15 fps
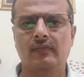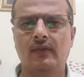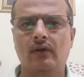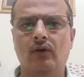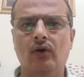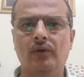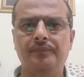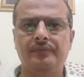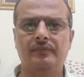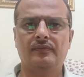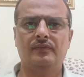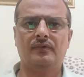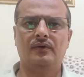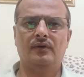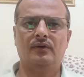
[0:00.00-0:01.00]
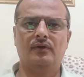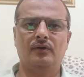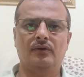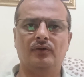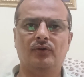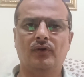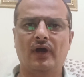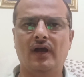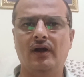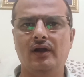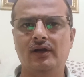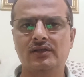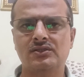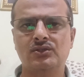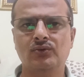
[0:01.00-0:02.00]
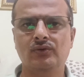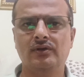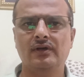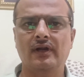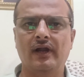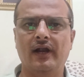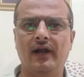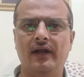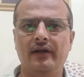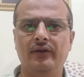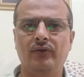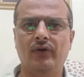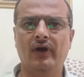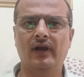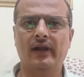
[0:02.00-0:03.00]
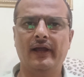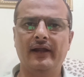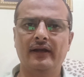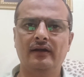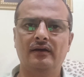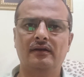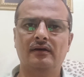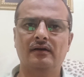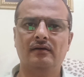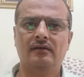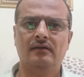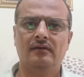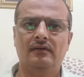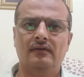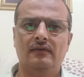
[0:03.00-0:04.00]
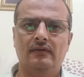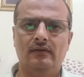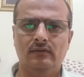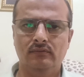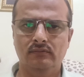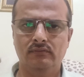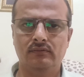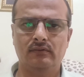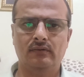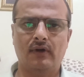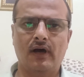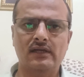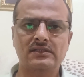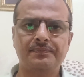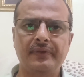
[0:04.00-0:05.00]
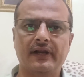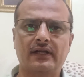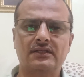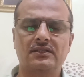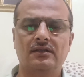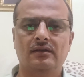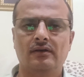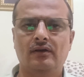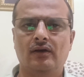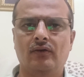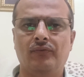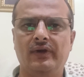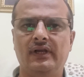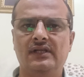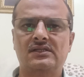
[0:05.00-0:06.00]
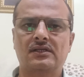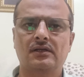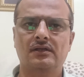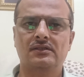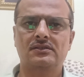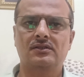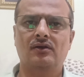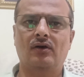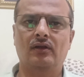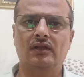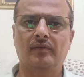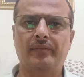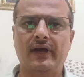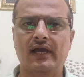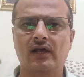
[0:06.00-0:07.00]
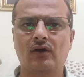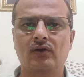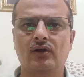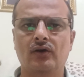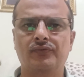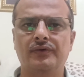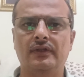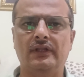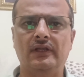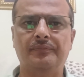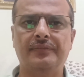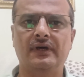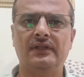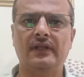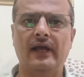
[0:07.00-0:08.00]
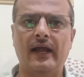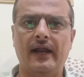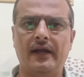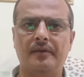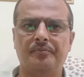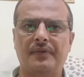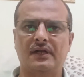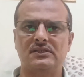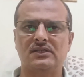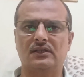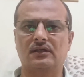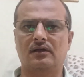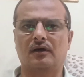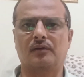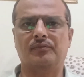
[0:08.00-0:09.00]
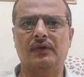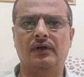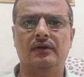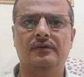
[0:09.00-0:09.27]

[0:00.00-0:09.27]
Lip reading: Hope you have understood and you have liked the aspects we discussed on the background of Dipan and Pachan Karma.